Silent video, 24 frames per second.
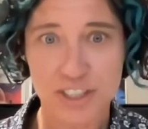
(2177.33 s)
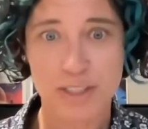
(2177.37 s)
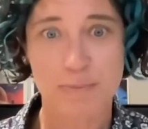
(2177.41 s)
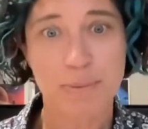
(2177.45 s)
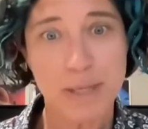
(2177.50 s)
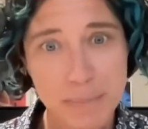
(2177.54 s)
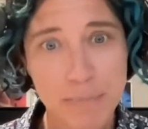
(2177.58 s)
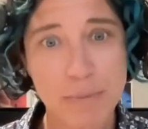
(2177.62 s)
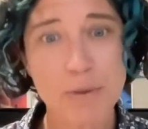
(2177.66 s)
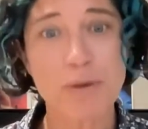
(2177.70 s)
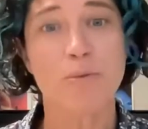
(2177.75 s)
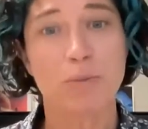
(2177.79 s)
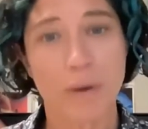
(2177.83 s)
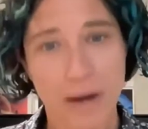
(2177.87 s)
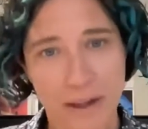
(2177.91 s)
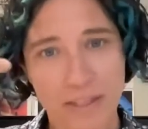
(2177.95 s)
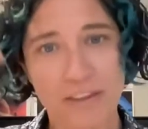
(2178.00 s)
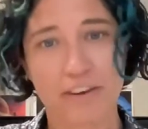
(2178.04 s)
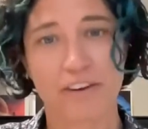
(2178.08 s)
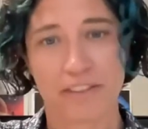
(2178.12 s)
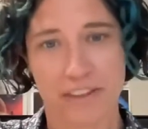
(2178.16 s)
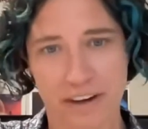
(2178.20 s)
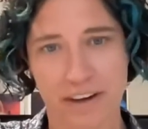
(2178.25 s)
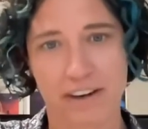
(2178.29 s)
people
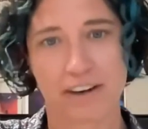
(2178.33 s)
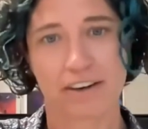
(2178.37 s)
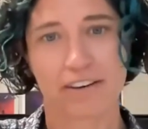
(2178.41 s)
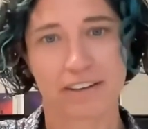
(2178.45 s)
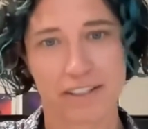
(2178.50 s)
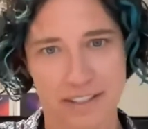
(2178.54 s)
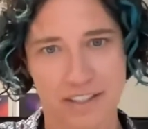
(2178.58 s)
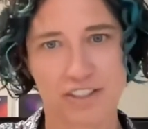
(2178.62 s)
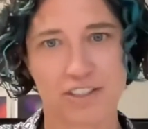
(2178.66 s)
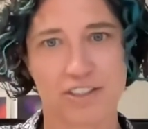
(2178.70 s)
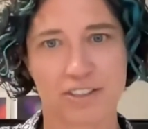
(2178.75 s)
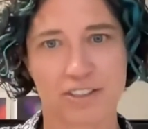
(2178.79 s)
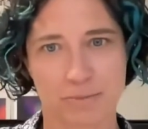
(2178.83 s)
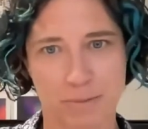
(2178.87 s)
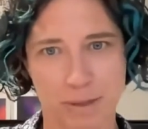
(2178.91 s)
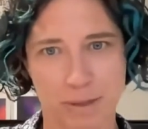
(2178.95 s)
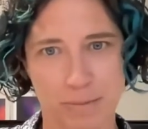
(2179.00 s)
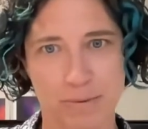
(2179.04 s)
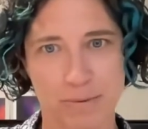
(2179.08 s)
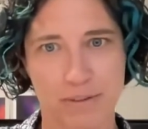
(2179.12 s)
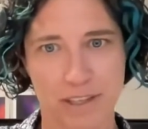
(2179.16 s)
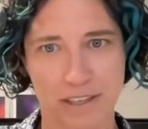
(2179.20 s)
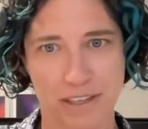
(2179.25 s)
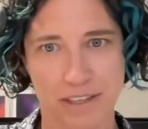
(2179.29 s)
whether there are indigenous
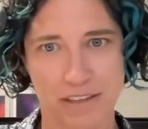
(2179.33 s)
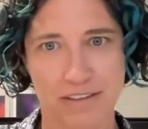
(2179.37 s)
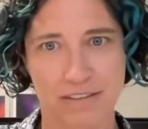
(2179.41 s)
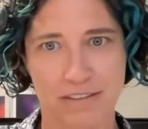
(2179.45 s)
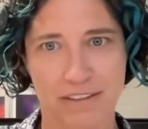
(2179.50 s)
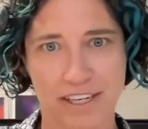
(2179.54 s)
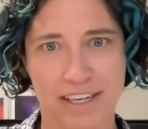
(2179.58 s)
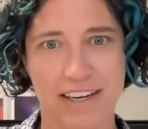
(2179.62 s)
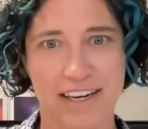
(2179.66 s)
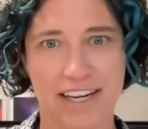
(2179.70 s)
people there, right?